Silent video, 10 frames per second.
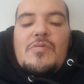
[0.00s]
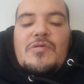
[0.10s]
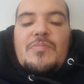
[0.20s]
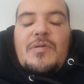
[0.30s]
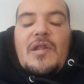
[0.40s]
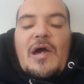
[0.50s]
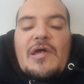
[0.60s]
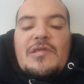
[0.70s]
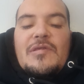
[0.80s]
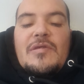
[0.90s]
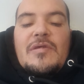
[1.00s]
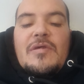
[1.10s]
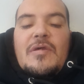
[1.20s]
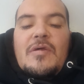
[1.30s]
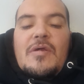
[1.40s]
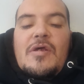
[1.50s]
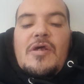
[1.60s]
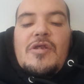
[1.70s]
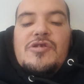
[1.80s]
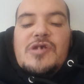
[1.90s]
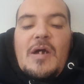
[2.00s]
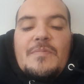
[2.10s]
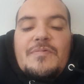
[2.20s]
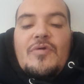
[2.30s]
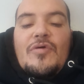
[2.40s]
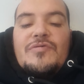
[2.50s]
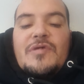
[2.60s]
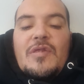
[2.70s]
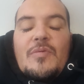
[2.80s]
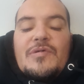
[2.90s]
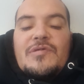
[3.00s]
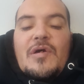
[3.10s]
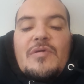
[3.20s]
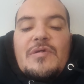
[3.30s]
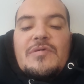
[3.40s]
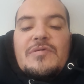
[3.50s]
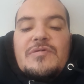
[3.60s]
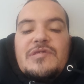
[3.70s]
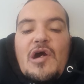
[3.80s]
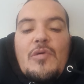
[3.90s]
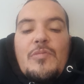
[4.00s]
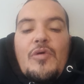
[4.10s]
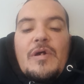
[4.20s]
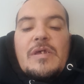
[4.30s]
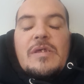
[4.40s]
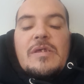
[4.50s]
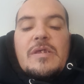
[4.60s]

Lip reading: was playing Jack Frost, otherwise known as Del Boy.